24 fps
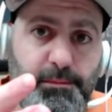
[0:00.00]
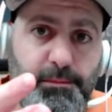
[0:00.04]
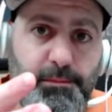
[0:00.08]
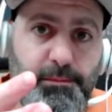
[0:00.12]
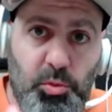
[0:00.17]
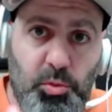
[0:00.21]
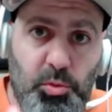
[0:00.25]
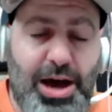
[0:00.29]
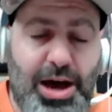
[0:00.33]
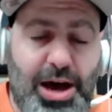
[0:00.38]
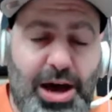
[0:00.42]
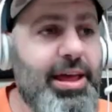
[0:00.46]

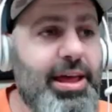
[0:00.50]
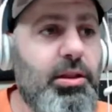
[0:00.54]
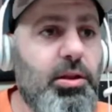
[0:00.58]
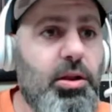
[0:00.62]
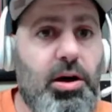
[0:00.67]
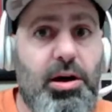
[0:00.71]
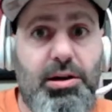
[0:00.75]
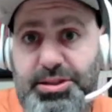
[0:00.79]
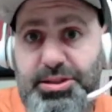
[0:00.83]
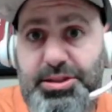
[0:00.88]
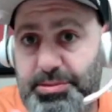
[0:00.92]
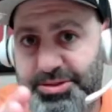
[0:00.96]
While they
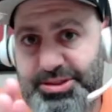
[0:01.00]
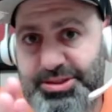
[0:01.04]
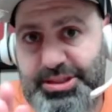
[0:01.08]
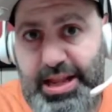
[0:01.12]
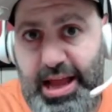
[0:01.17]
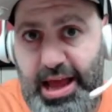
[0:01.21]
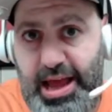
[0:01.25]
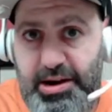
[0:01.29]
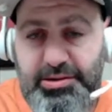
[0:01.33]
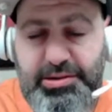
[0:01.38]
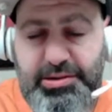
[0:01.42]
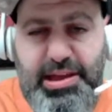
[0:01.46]
lost, it was an
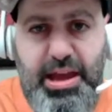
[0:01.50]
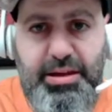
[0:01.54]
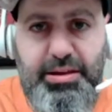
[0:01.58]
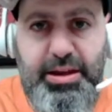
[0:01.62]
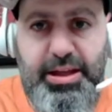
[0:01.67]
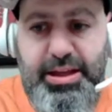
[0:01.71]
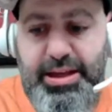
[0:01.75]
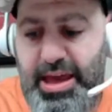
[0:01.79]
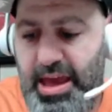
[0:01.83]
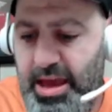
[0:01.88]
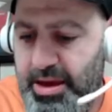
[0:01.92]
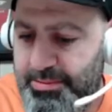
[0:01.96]

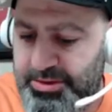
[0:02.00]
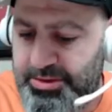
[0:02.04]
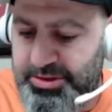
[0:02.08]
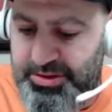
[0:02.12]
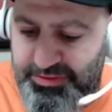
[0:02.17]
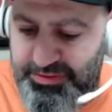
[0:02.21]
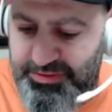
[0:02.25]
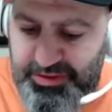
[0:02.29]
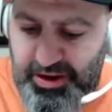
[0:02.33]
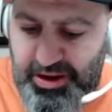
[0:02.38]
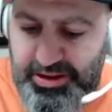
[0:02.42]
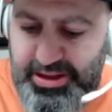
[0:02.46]
entertaining game. It was a
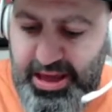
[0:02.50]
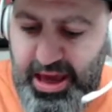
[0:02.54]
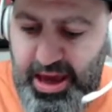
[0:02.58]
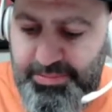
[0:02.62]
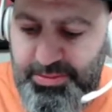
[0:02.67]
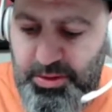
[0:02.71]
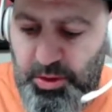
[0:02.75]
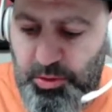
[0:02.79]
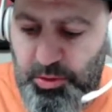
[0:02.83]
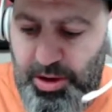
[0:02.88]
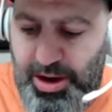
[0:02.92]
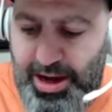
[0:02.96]
fun game
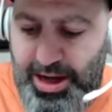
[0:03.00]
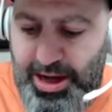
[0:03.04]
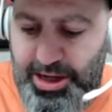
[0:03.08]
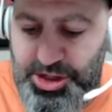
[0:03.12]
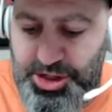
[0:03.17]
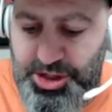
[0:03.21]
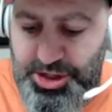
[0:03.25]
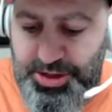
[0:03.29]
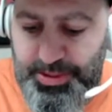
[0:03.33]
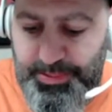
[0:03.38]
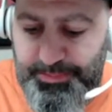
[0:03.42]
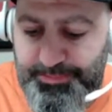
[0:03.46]
to
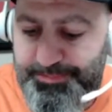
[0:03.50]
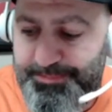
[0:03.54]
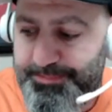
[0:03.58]
watch.